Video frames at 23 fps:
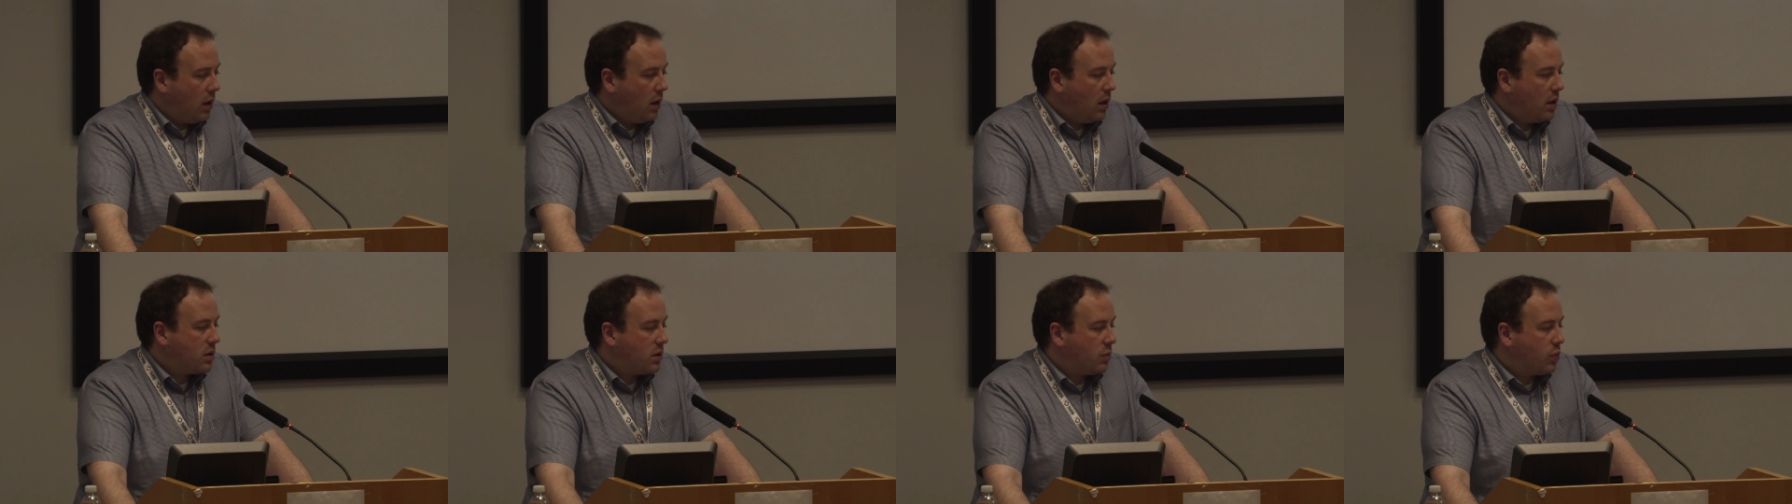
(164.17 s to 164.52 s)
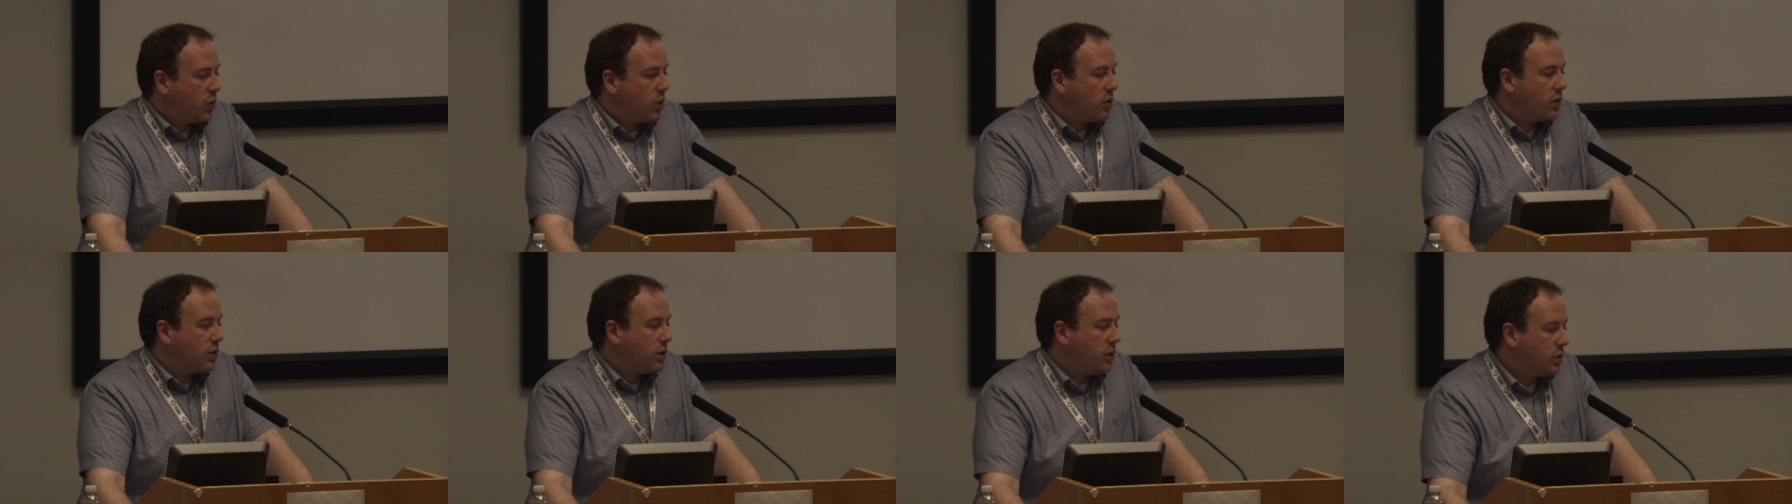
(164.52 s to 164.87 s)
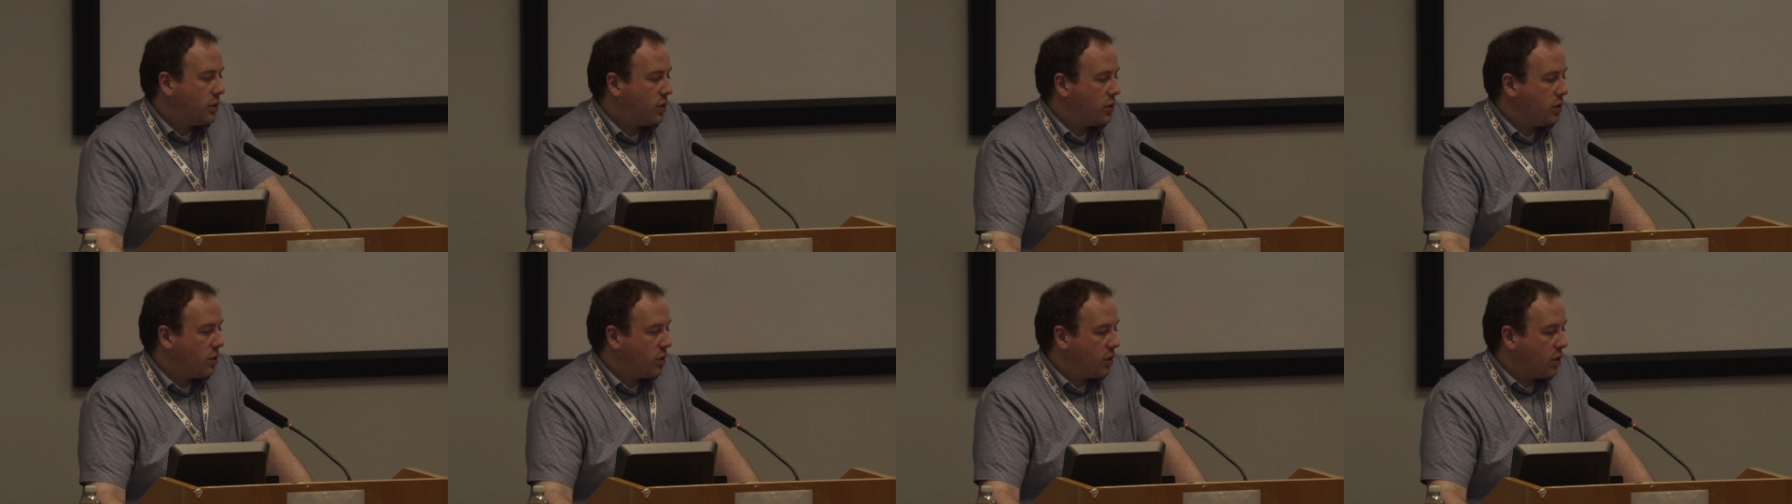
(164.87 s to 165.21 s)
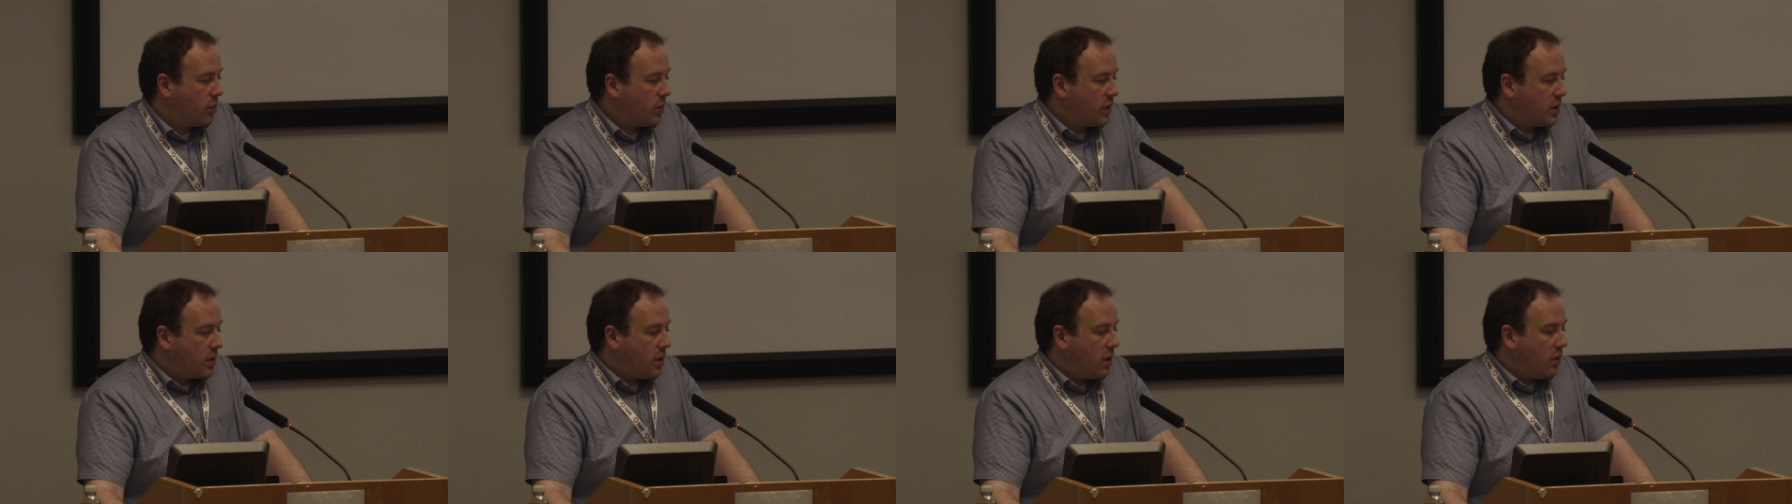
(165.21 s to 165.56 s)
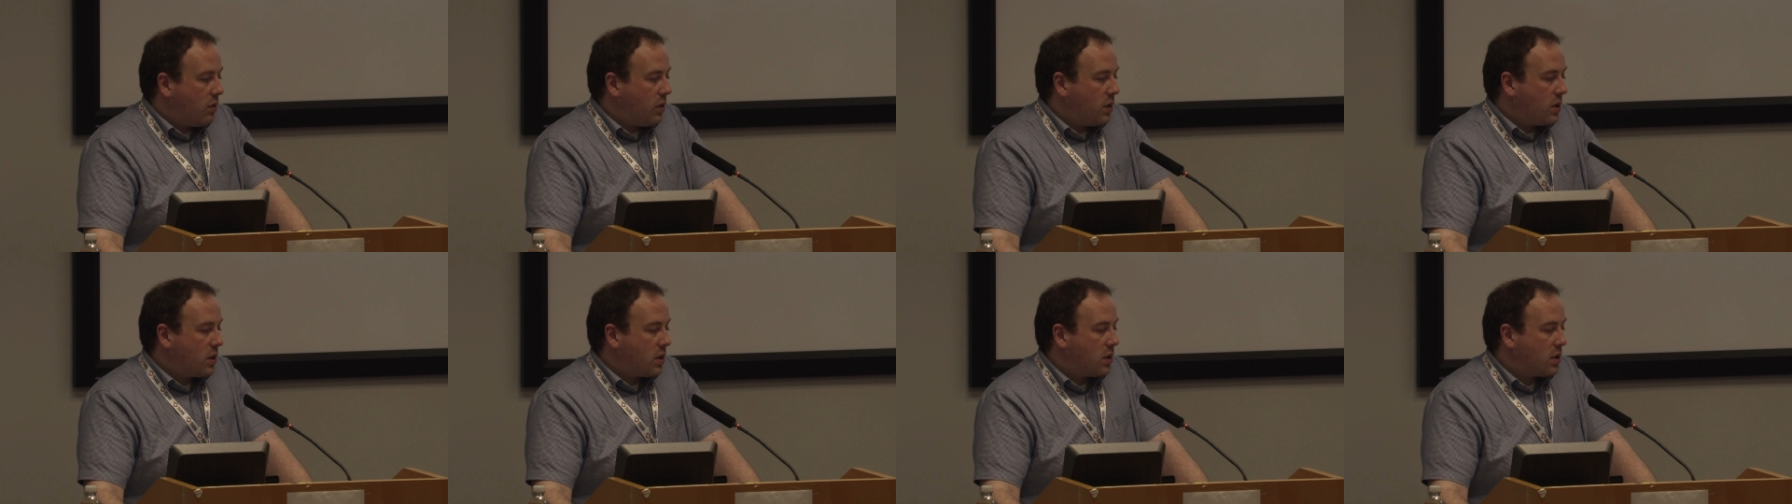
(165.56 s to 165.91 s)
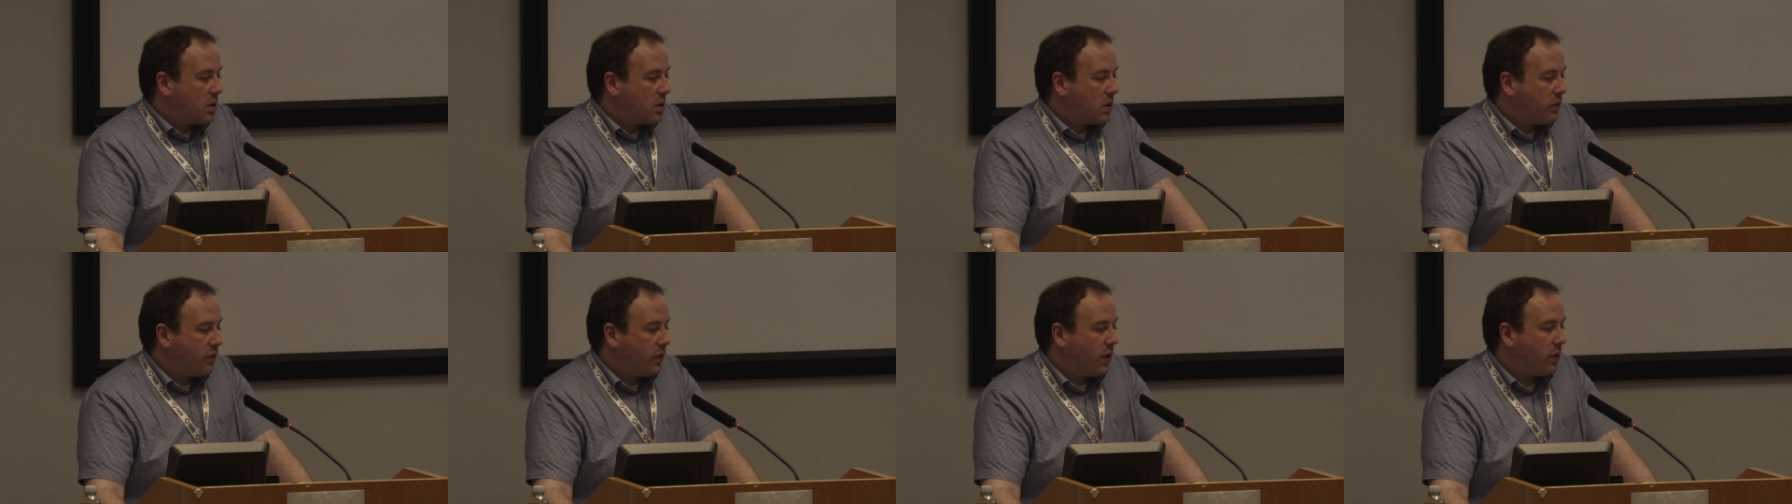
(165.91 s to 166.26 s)
It's important that you determine
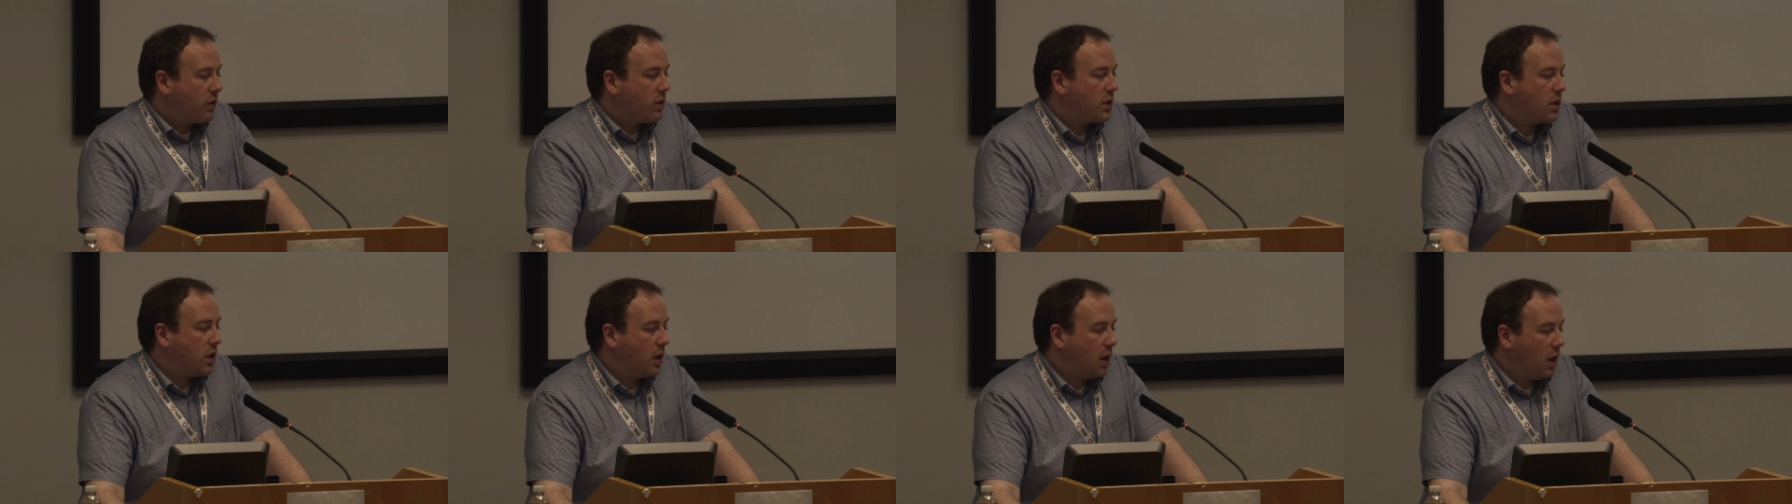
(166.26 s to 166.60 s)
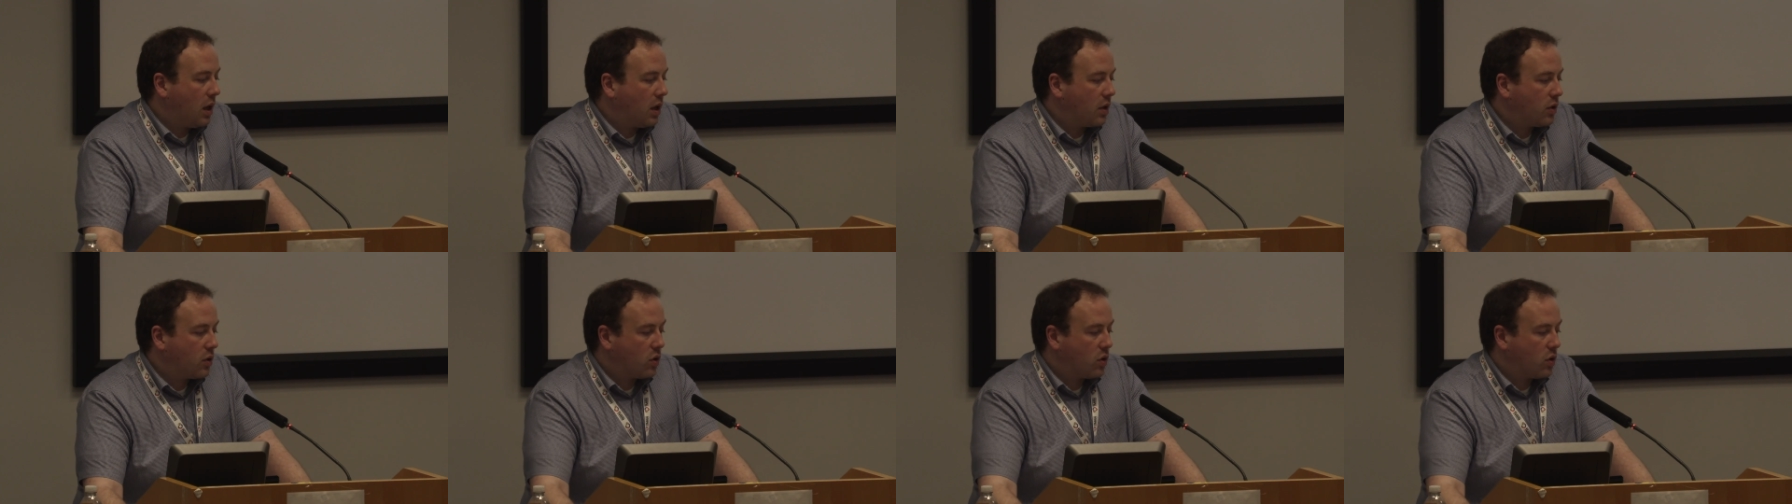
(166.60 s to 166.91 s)
seriousness, severity, and